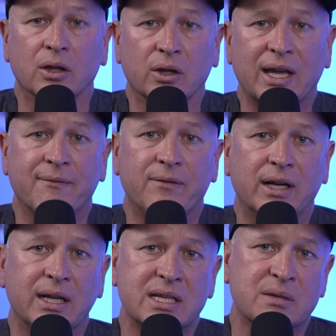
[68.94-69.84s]
look at
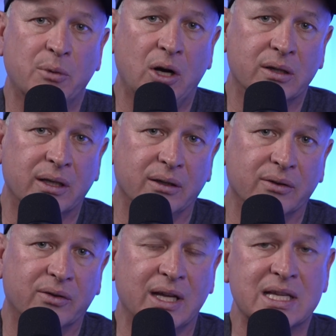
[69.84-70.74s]
funding small
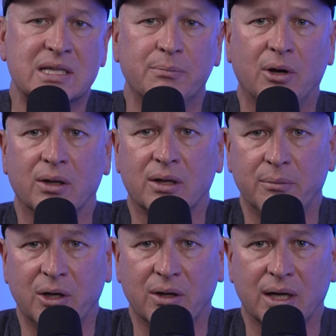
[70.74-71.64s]
deals in small
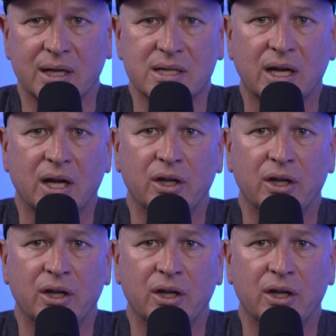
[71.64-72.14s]
communities.